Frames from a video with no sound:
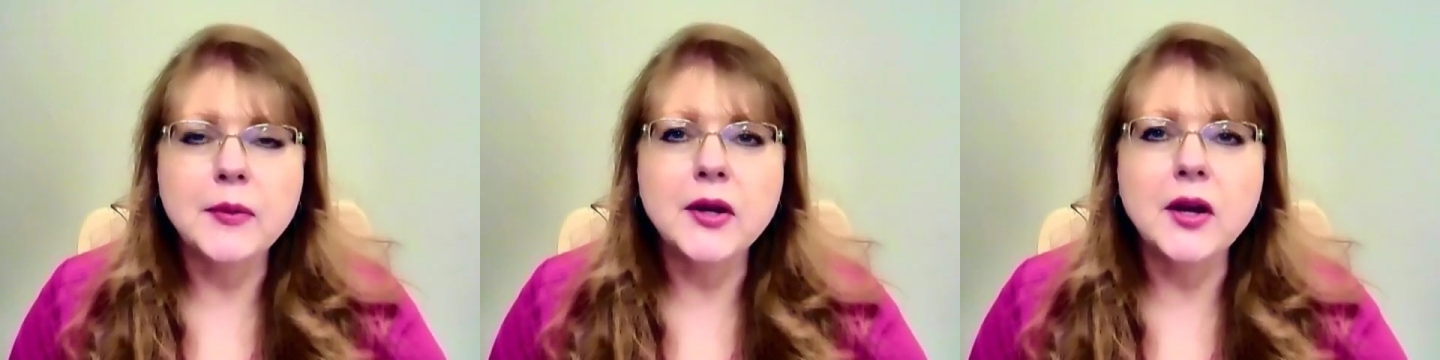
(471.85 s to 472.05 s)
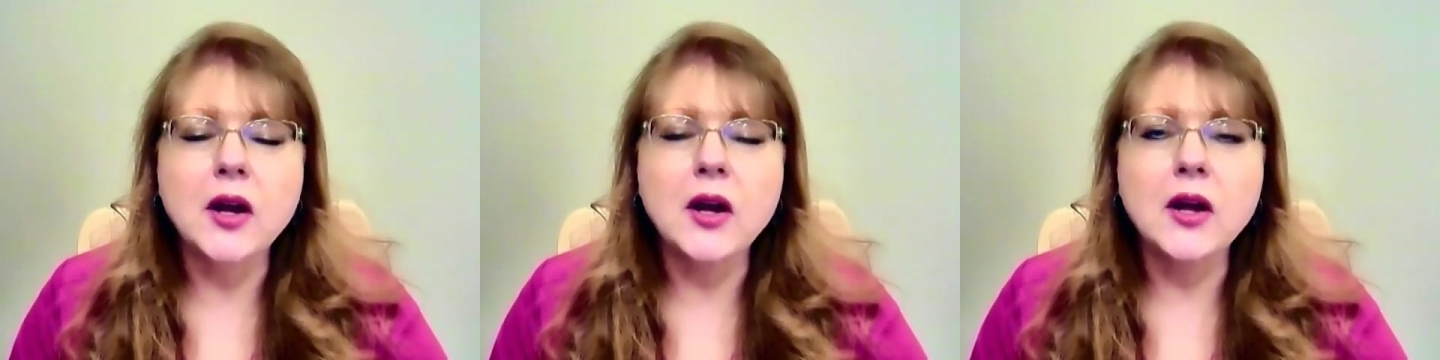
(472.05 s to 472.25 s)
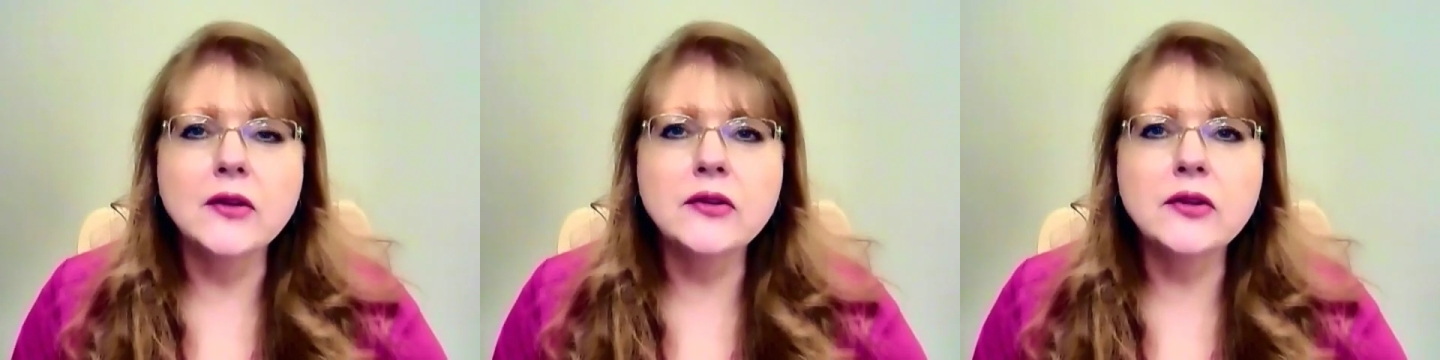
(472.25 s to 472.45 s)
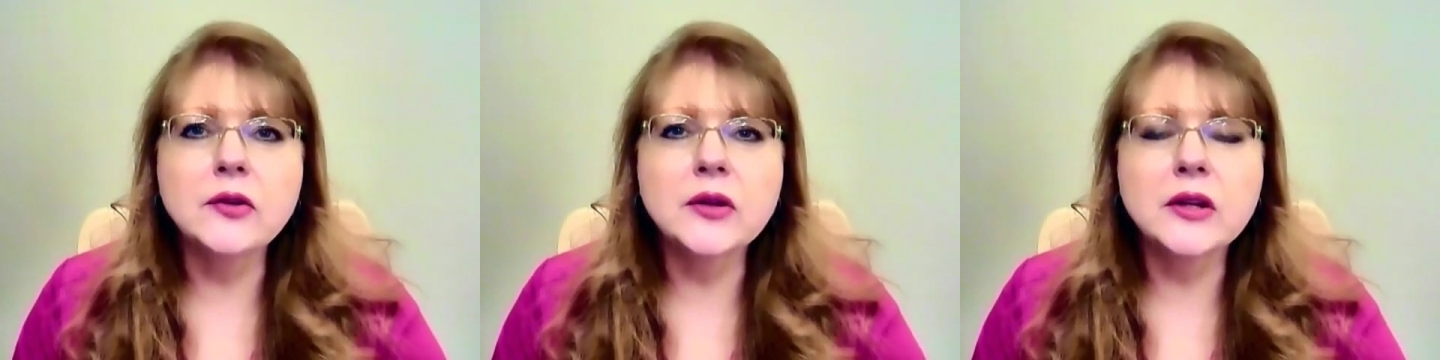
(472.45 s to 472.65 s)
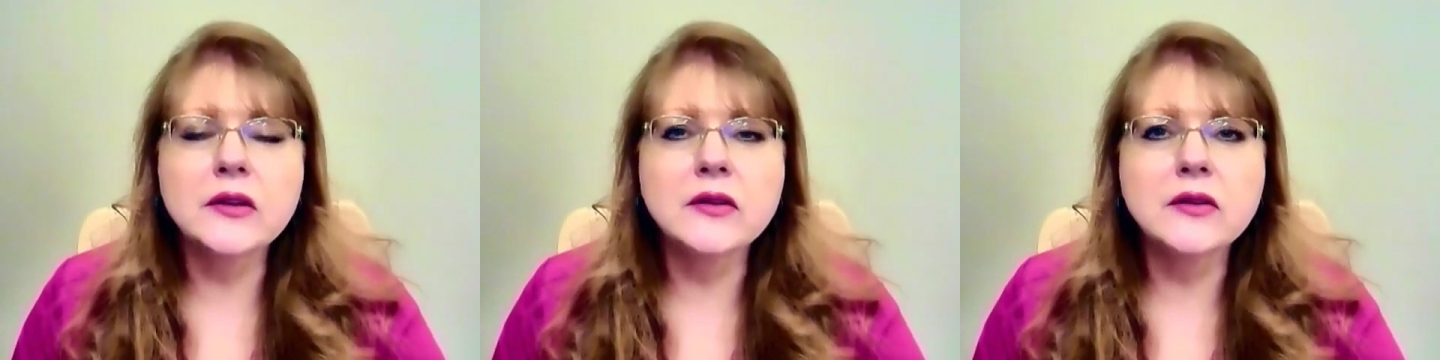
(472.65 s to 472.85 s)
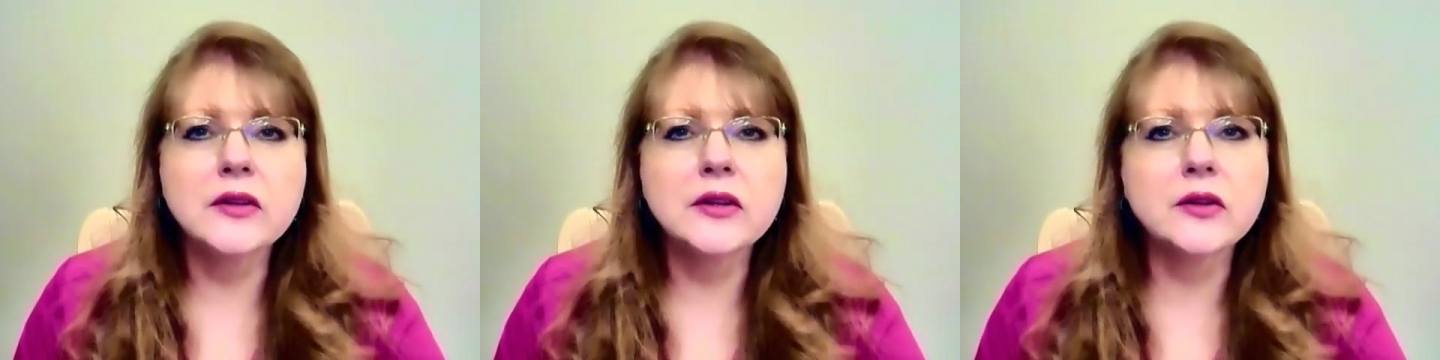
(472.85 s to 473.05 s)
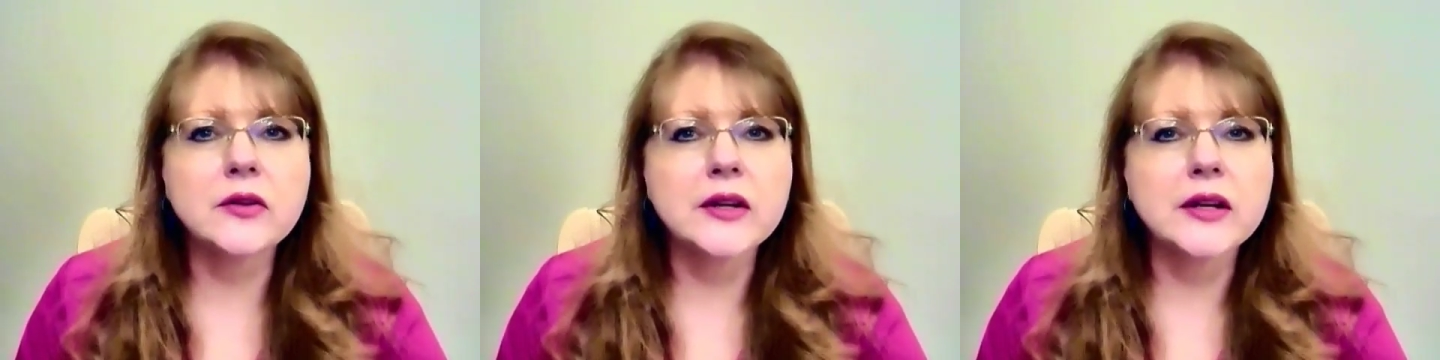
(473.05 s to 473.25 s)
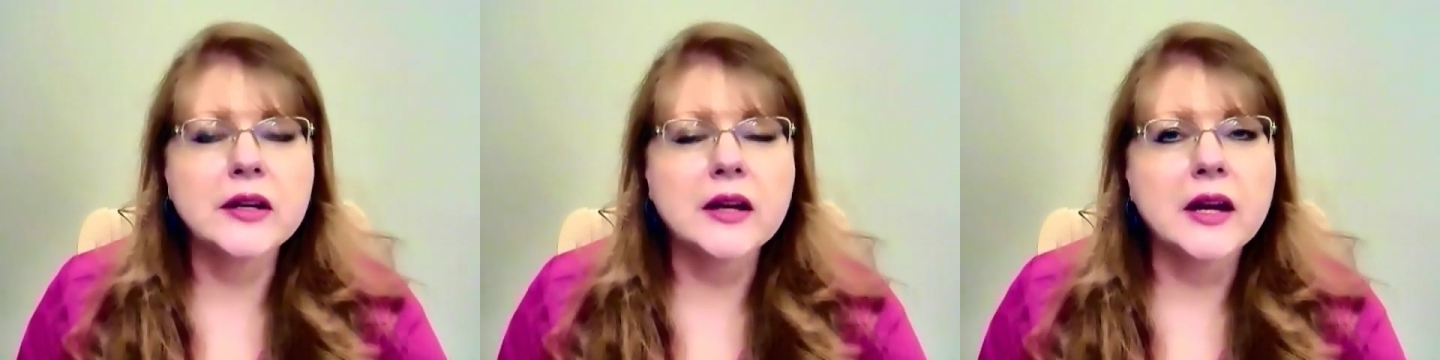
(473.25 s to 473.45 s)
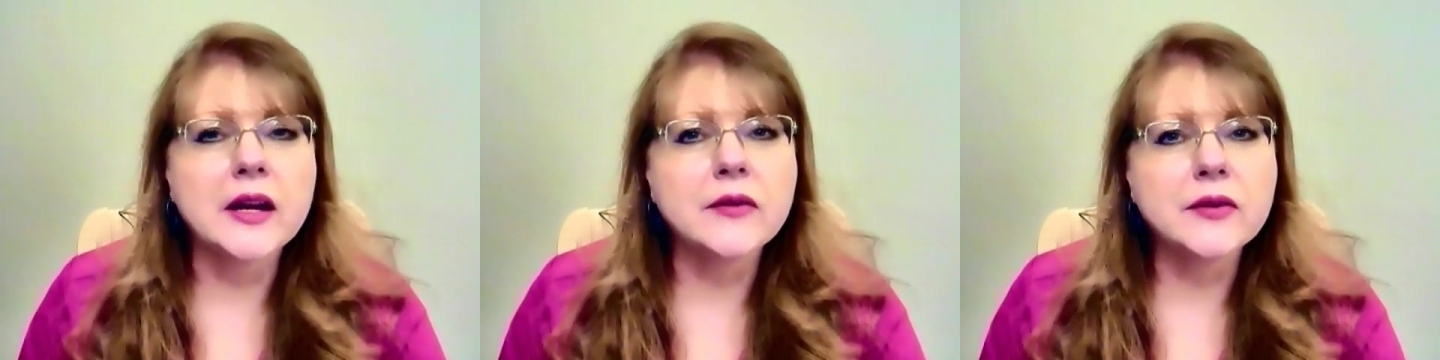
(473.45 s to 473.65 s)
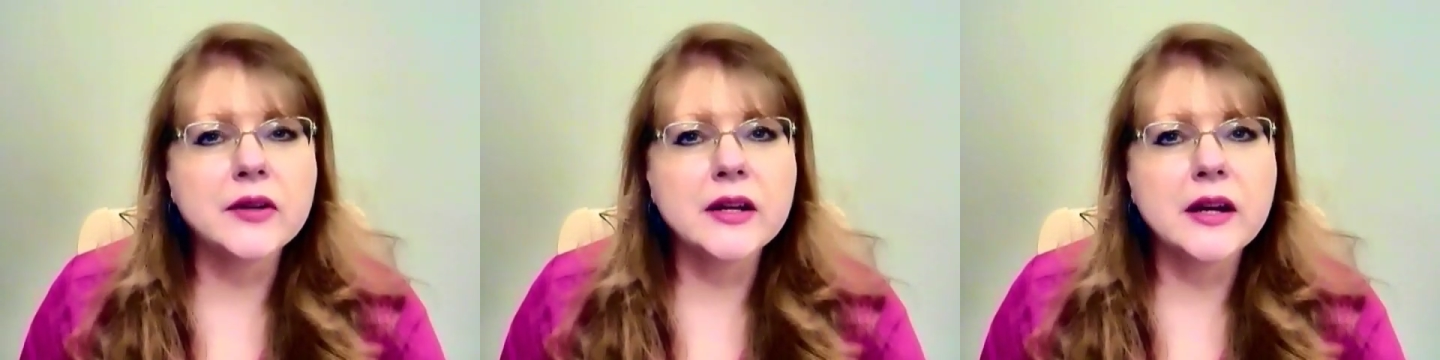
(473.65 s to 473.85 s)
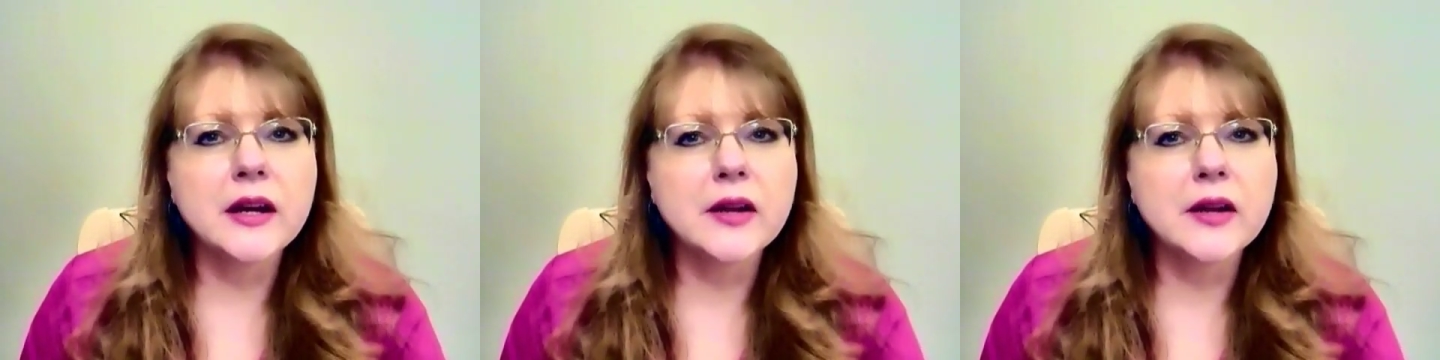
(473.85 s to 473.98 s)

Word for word: but also considering every